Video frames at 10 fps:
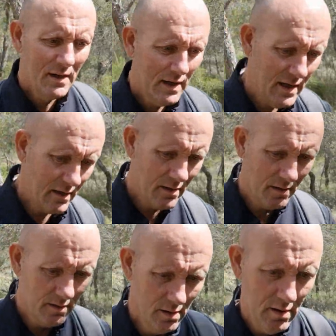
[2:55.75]
in
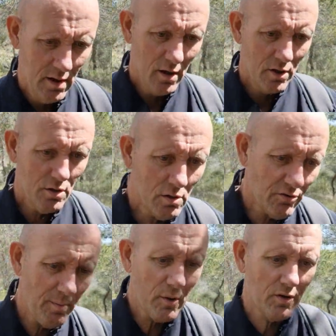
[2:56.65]
you can
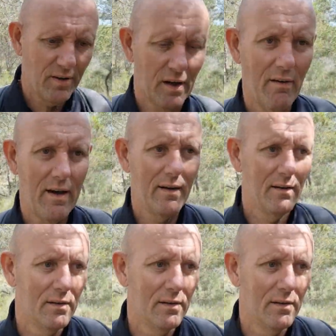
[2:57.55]
smoke a cigarette